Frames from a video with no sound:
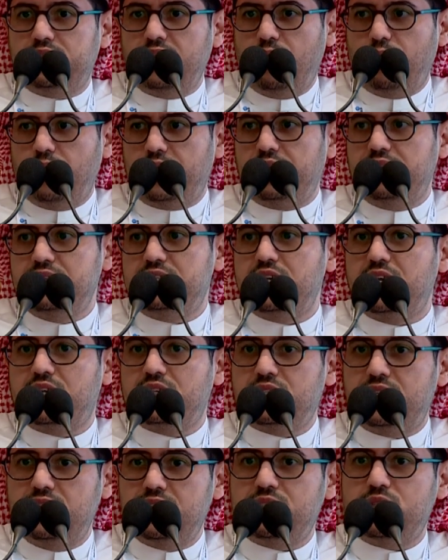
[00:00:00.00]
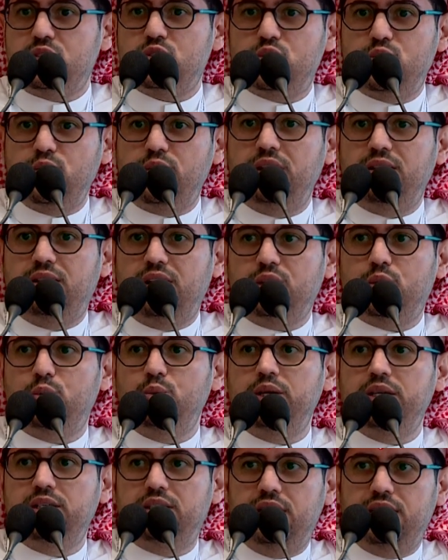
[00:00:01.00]
our success story that
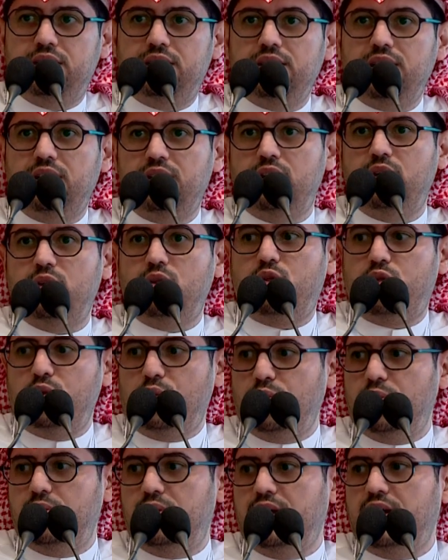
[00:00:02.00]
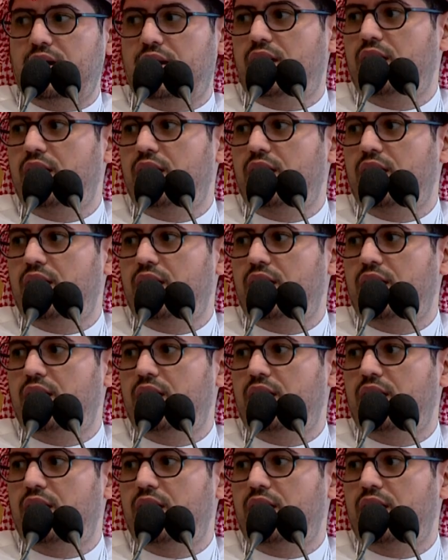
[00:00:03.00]
we did through